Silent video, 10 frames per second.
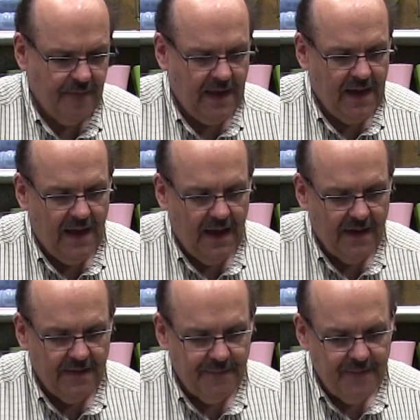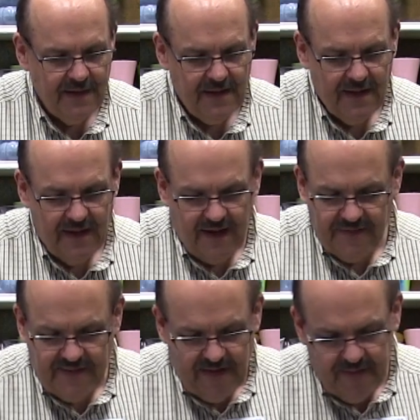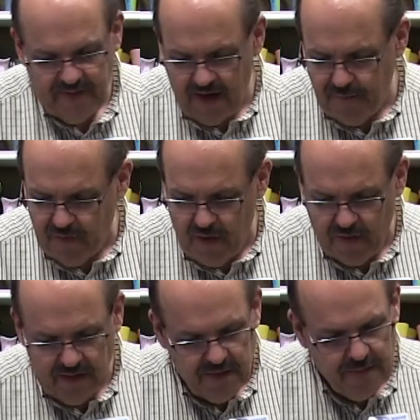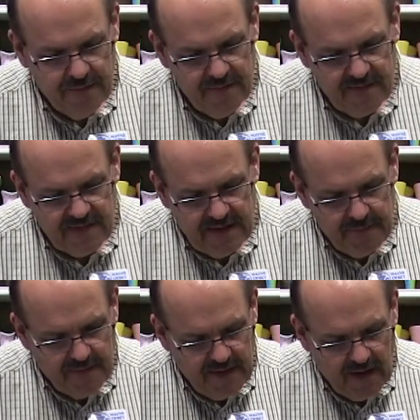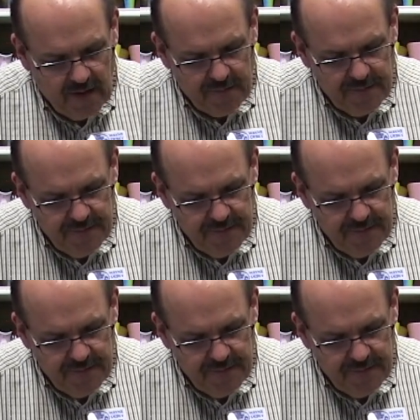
and I see I've got a broken stem there.